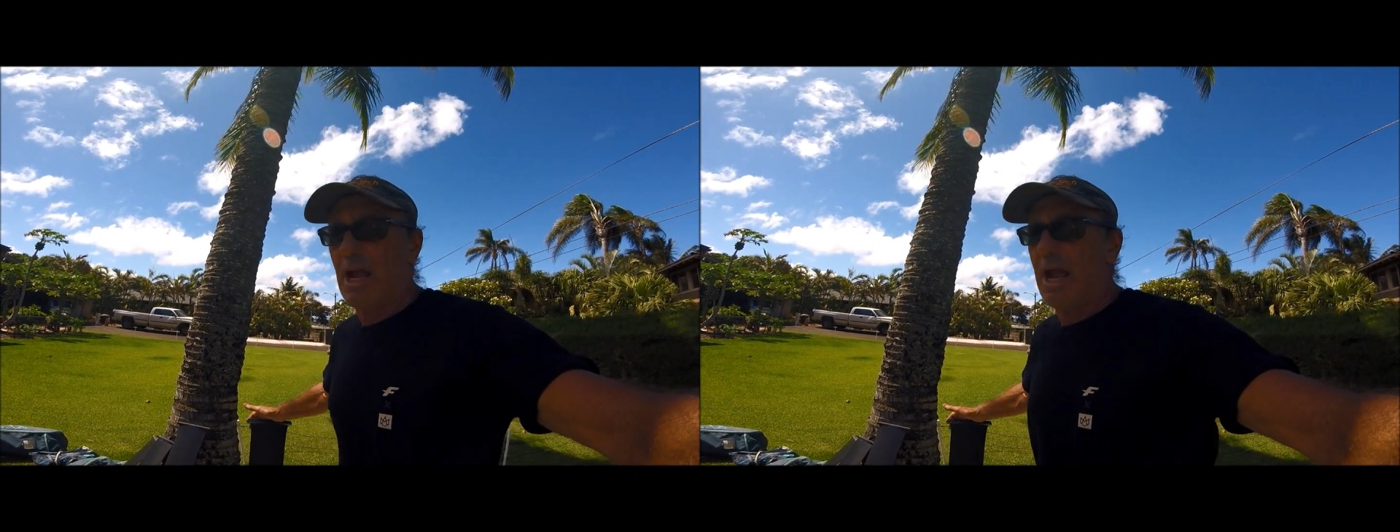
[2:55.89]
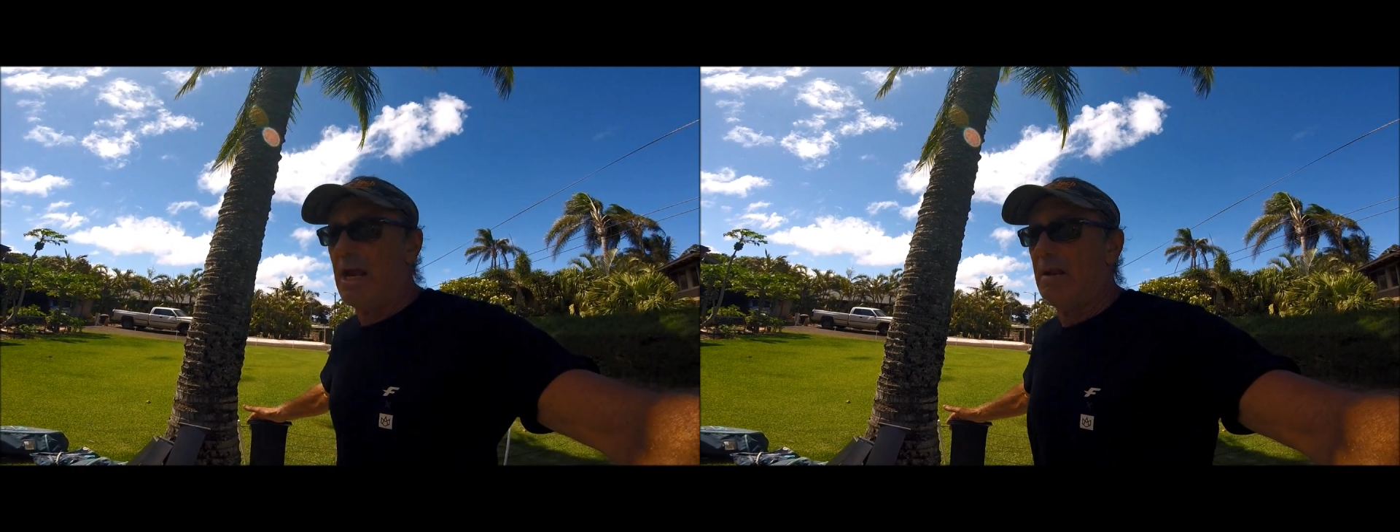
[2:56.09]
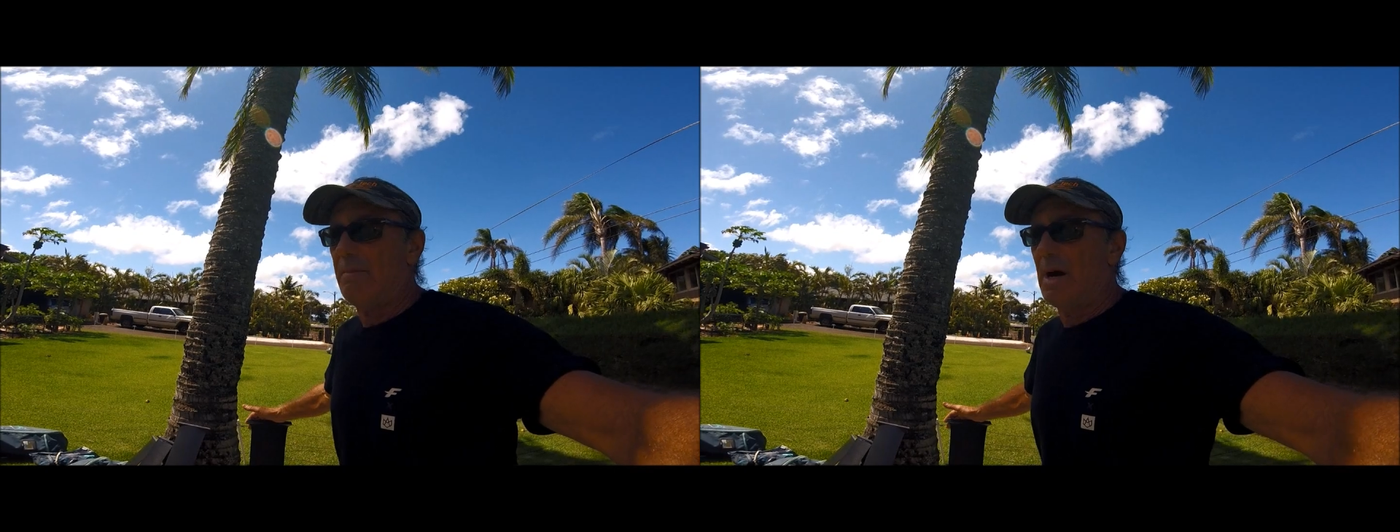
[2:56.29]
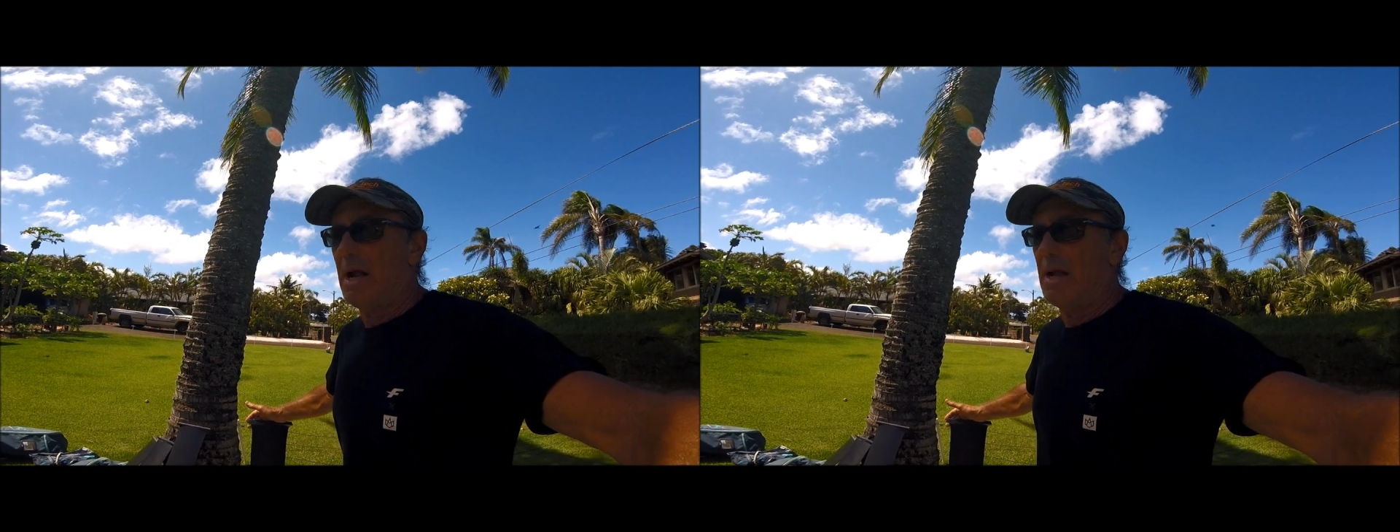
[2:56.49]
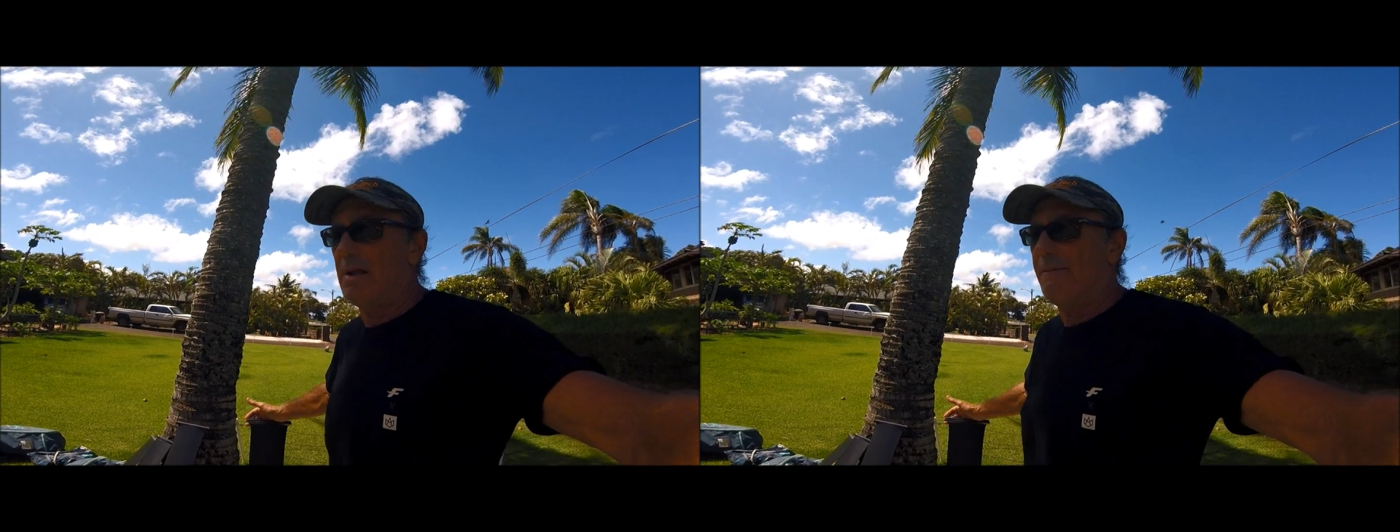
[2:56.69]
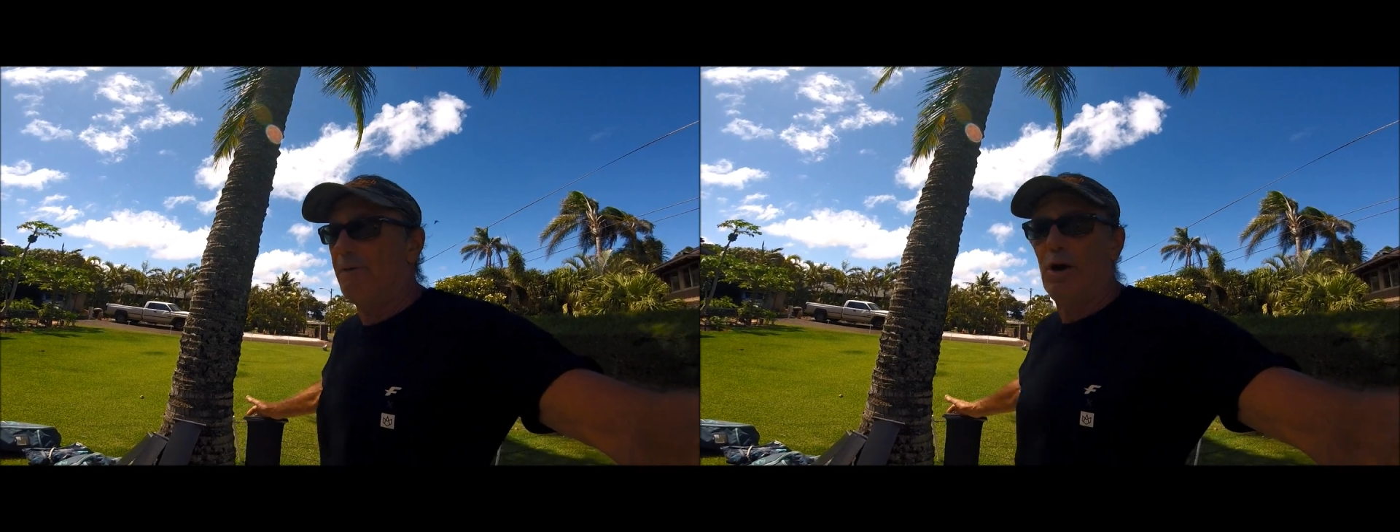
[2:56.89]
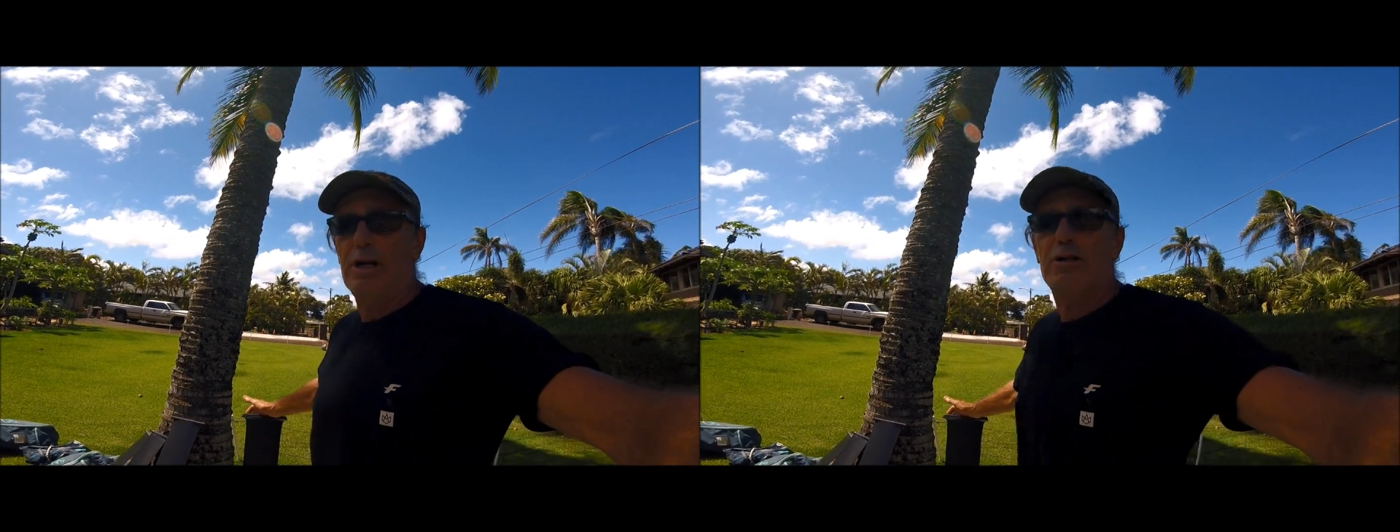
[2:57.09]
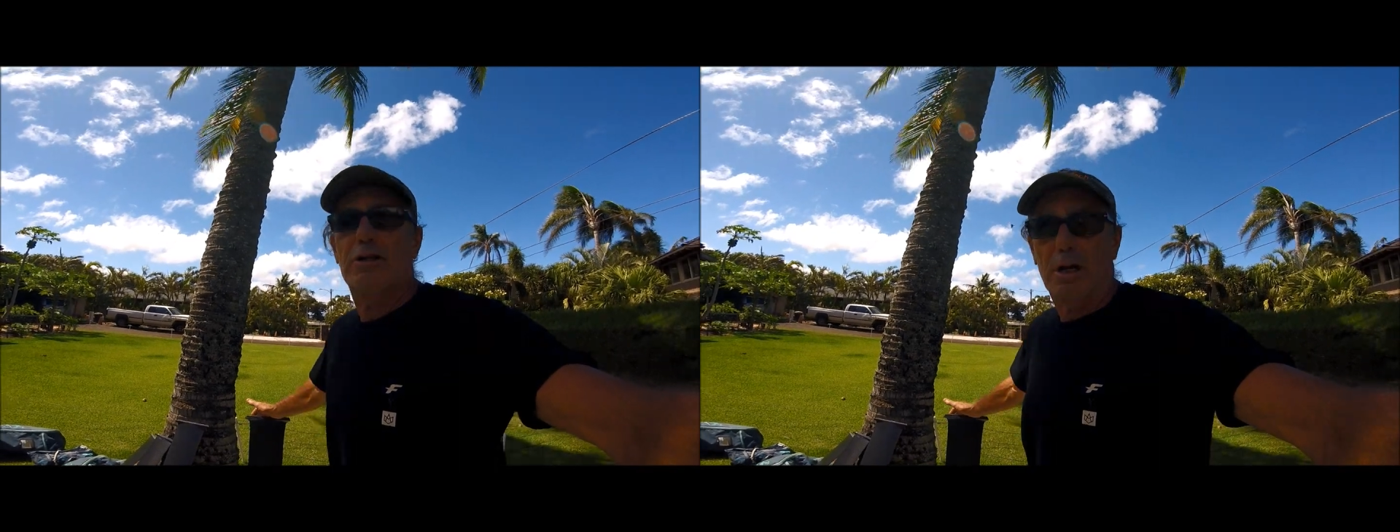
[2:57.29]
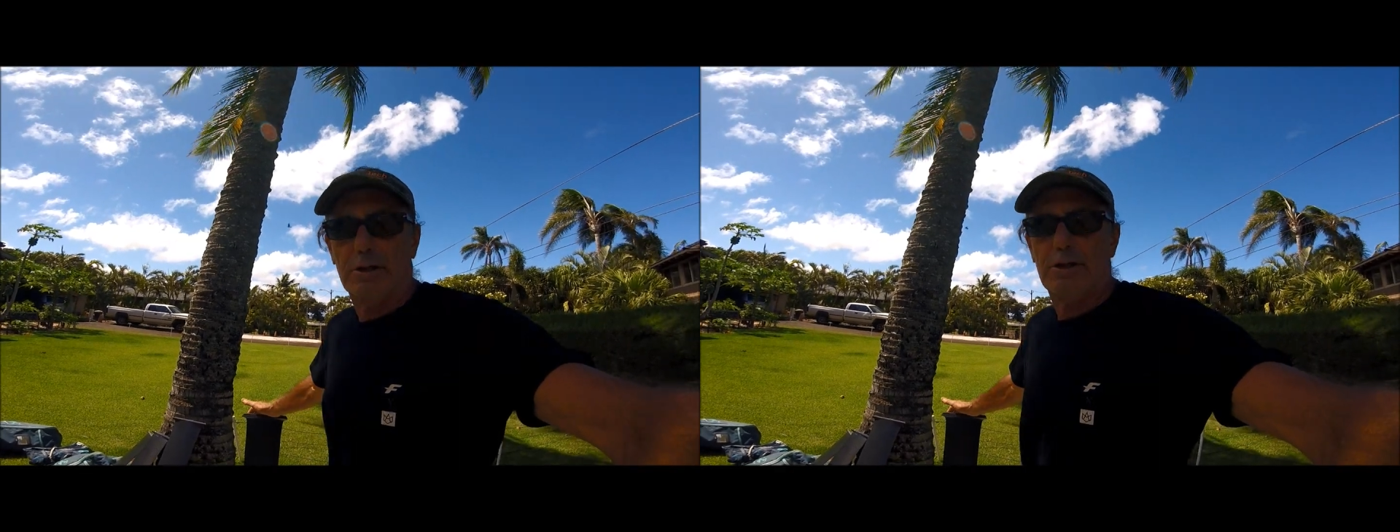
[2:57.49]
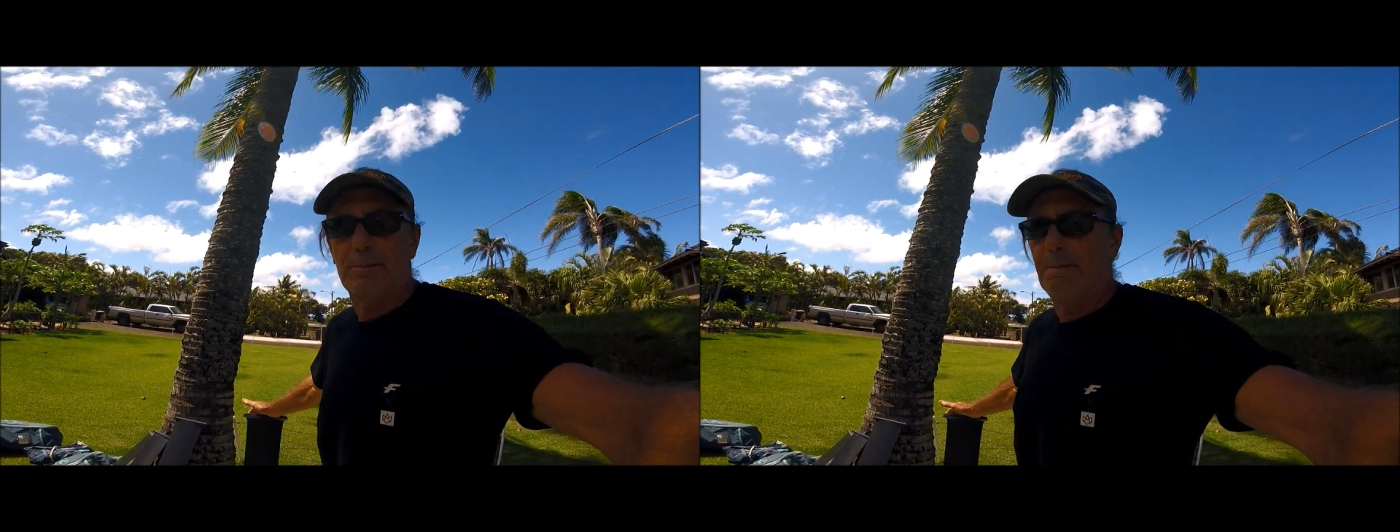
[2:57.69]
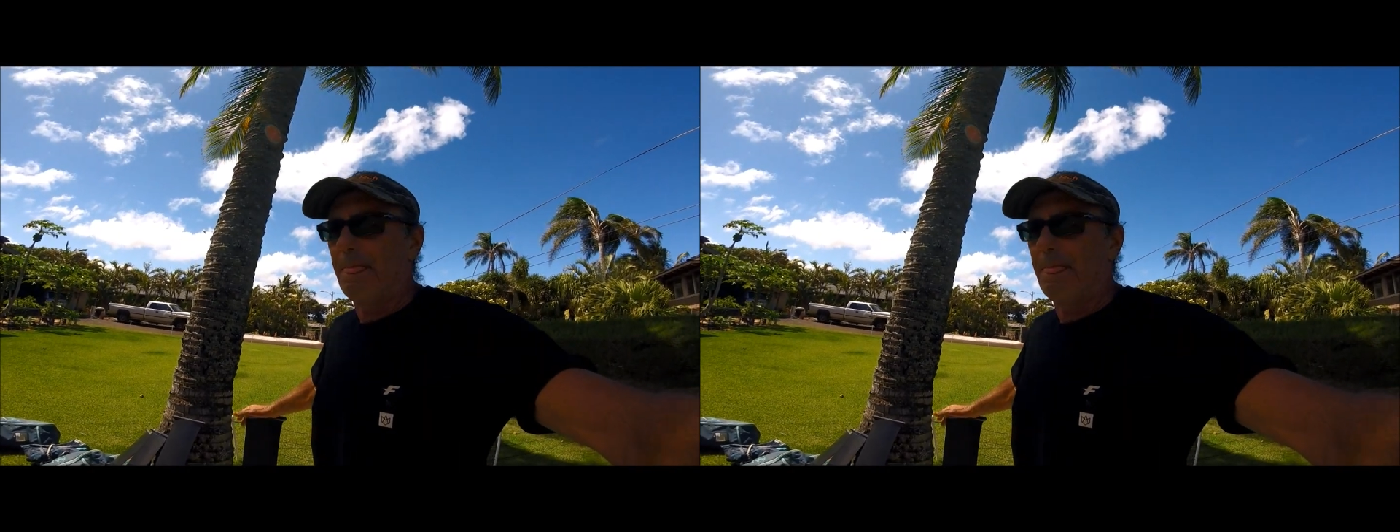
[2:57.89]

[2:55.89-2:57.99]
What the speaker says: and my foiling sucks.